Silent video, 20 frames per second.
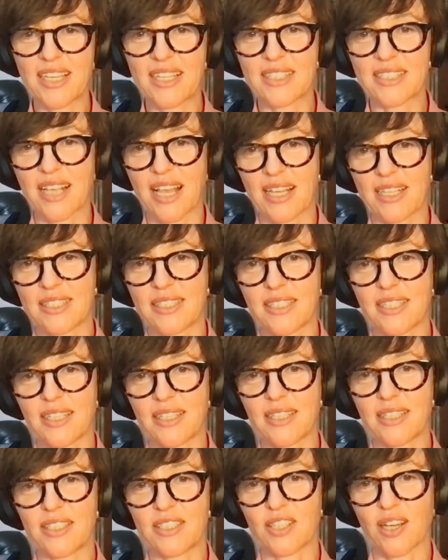is
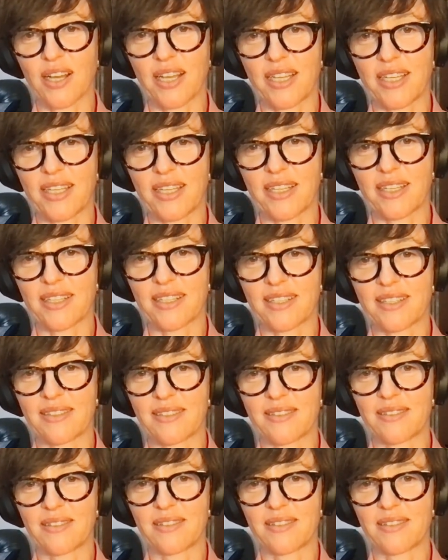accidentally dyeing